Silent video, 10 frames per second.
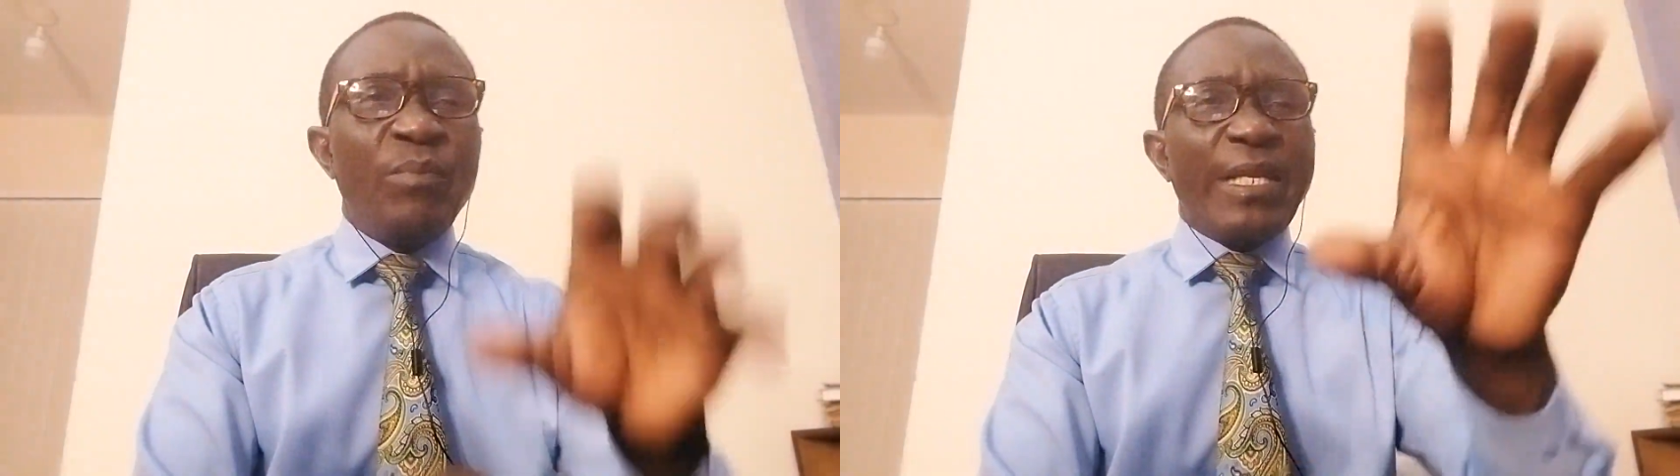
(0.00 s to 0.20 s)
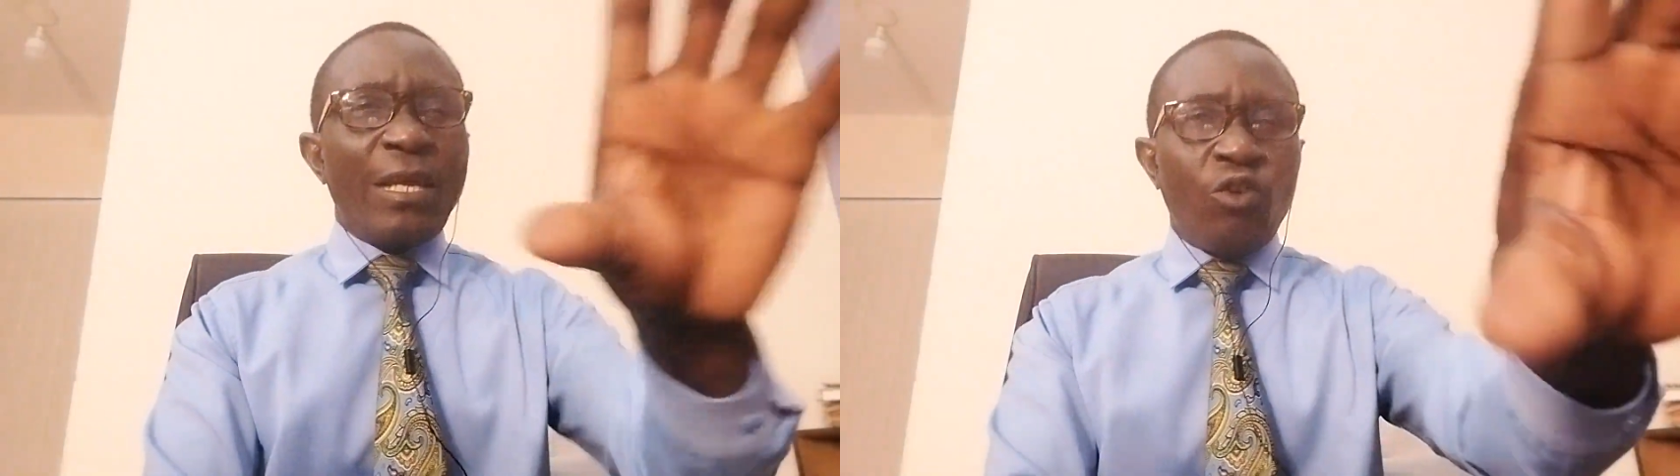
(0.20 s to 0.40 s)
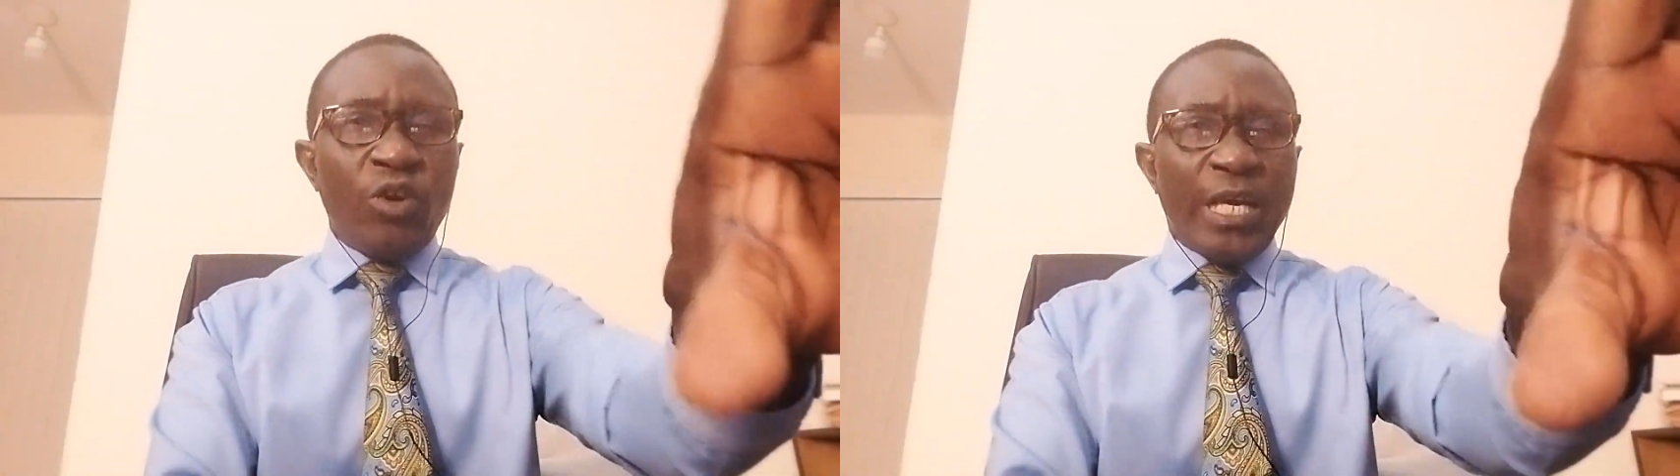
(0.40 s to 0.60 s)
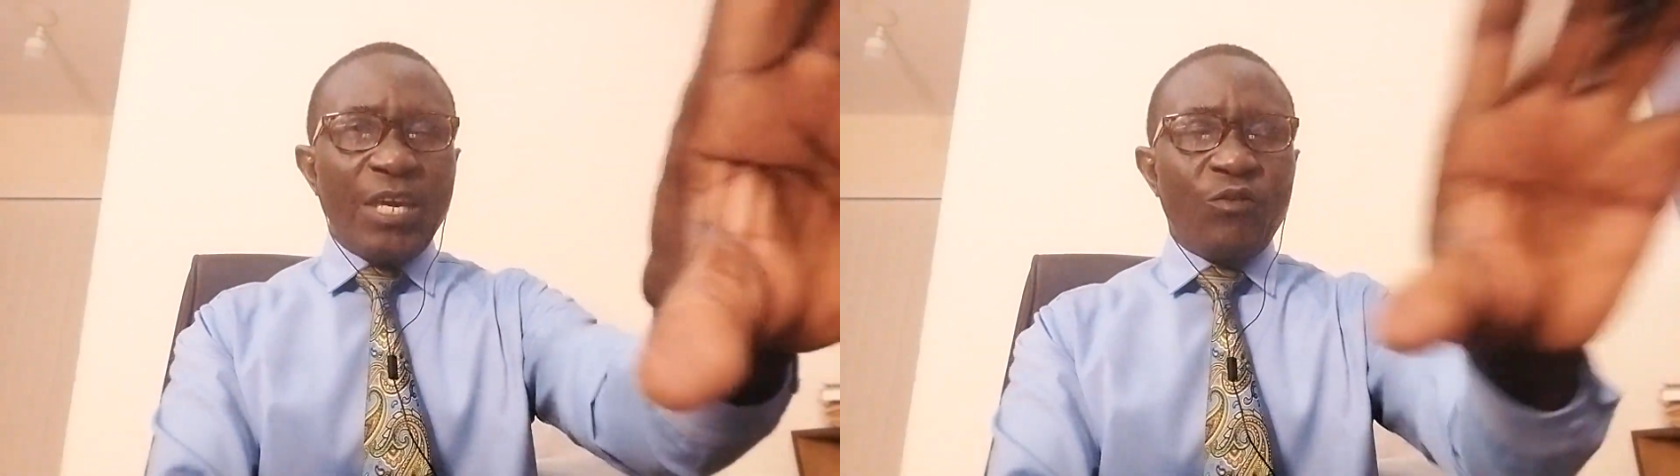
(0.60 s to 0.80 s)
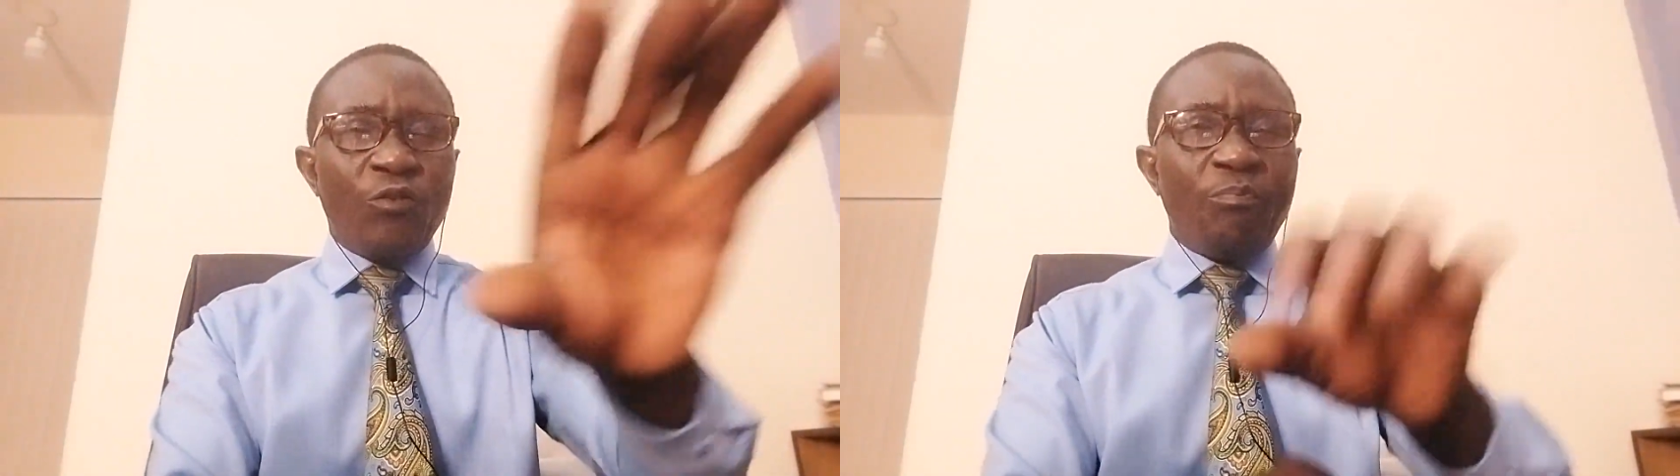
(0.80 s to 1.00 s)
May the Lord
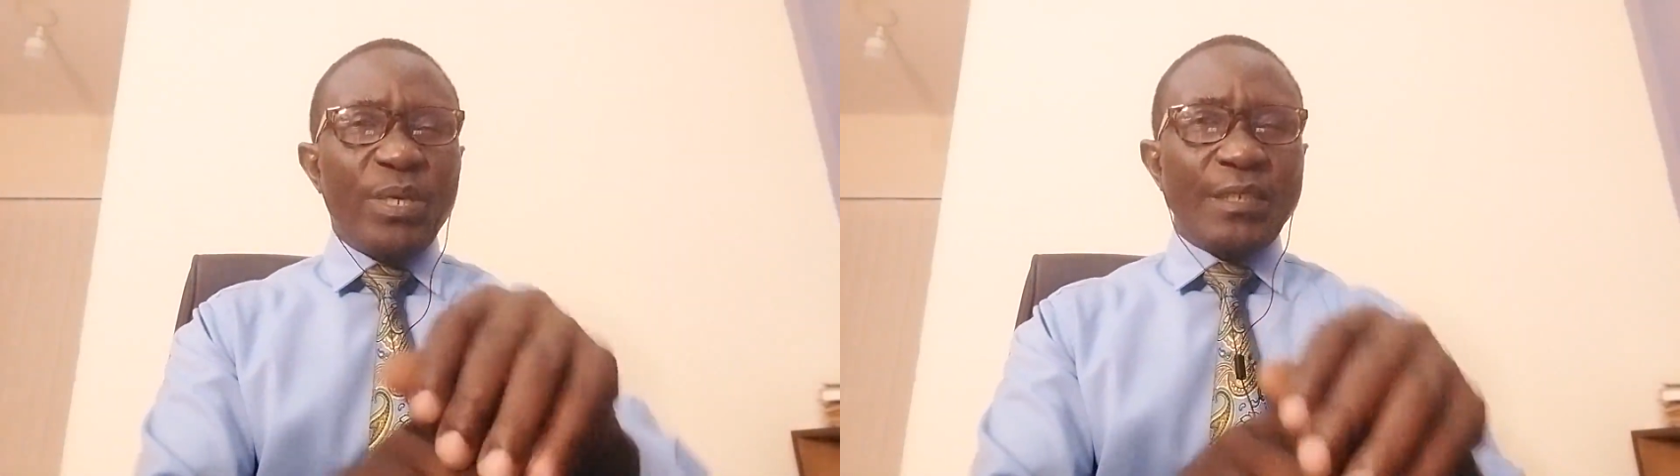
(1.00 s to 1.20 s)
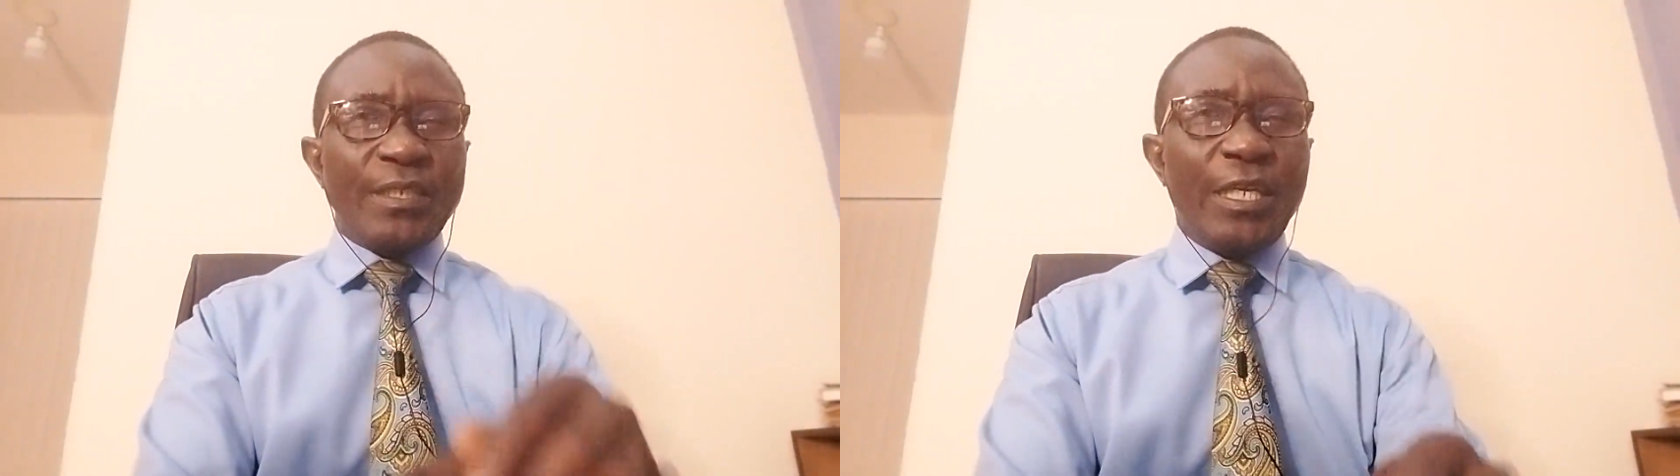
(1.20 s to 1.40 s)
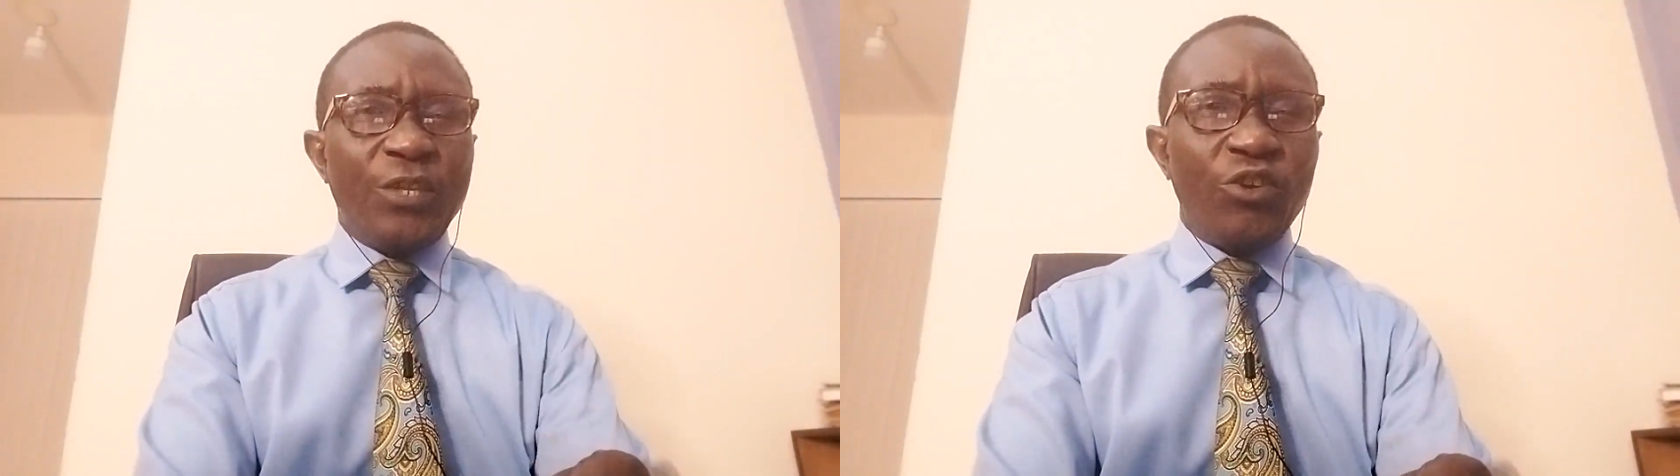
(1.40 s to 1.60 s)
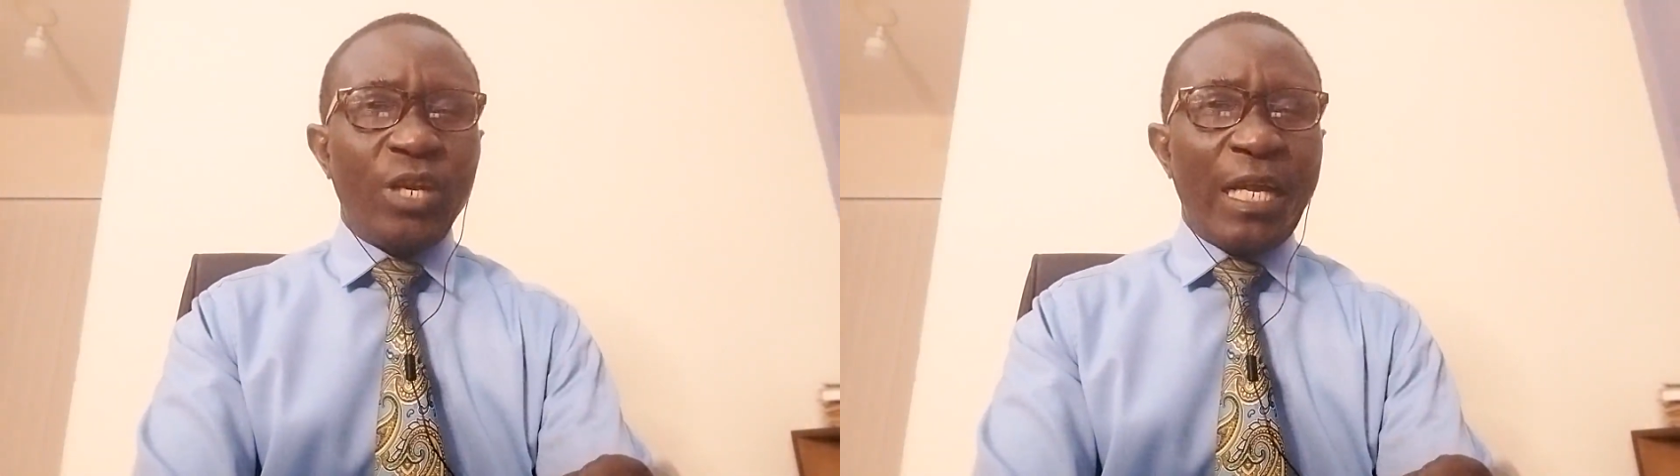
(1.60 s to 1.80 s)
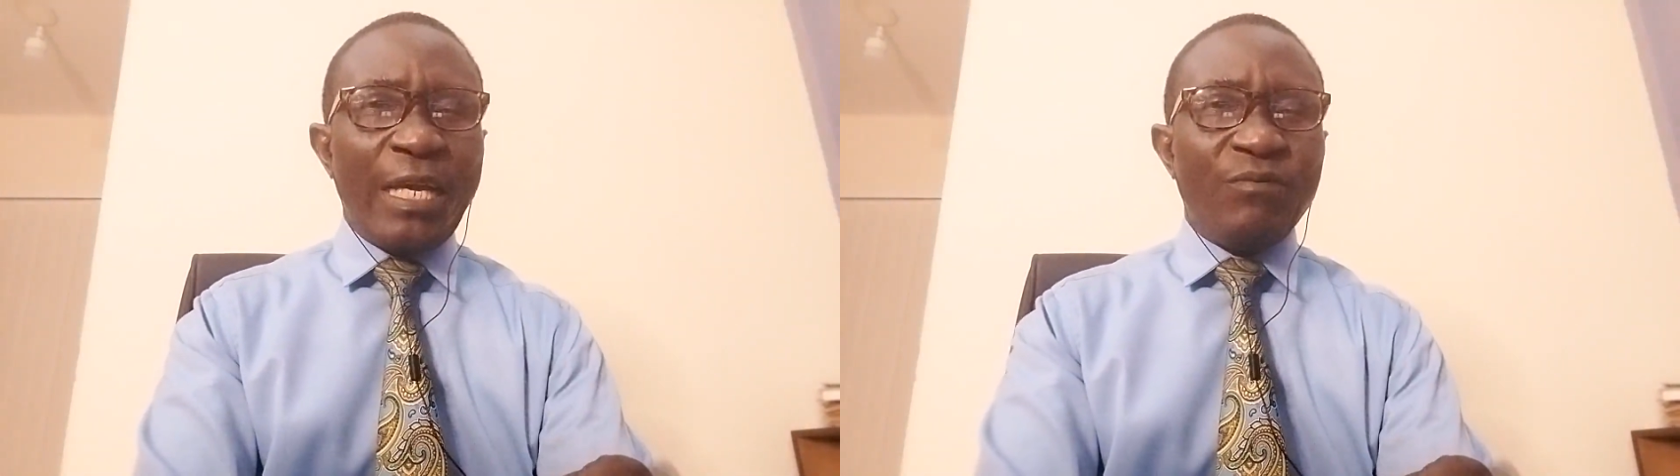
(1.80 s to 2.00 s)
give you peace in your
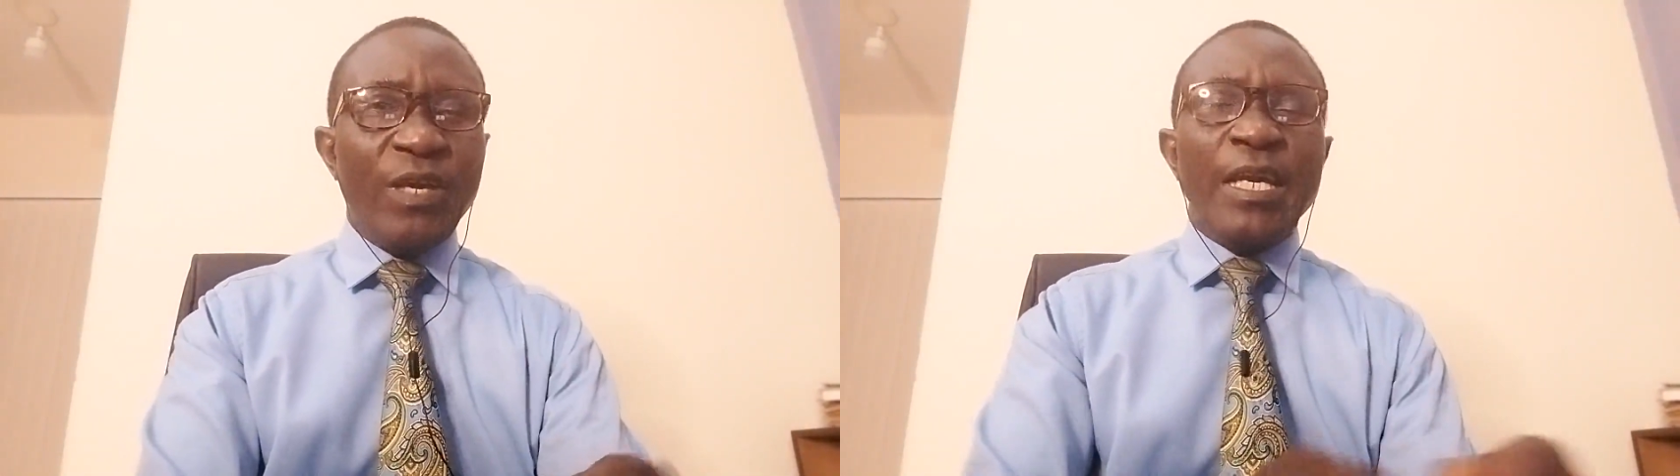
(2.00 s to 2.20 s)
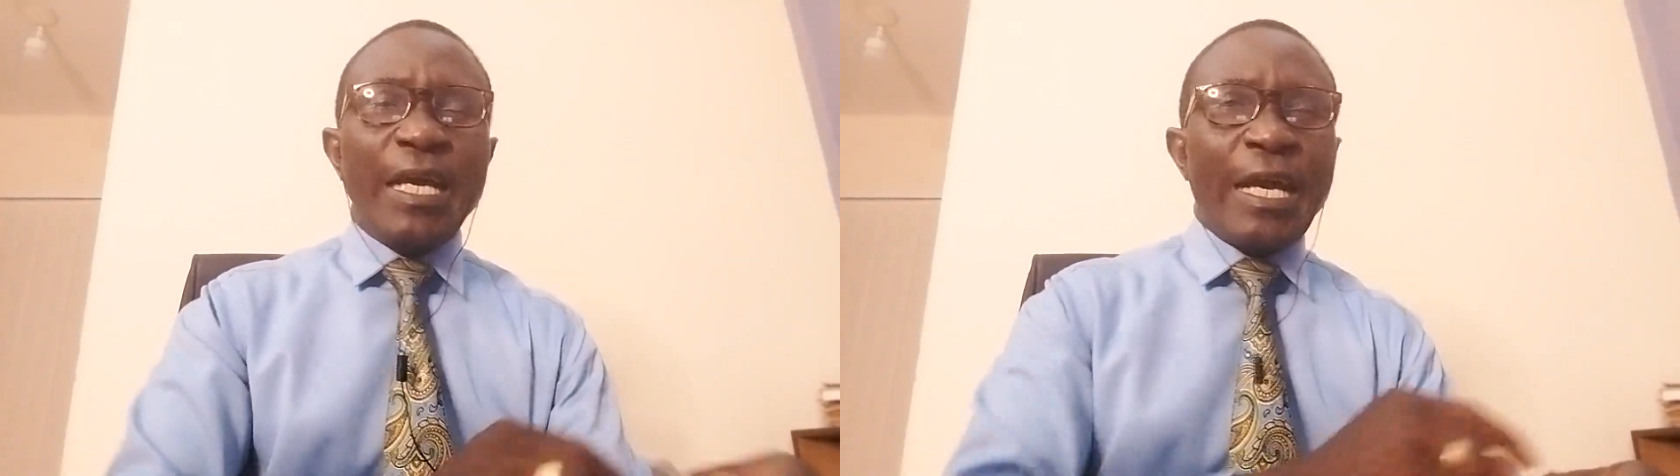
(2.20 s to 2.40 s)
life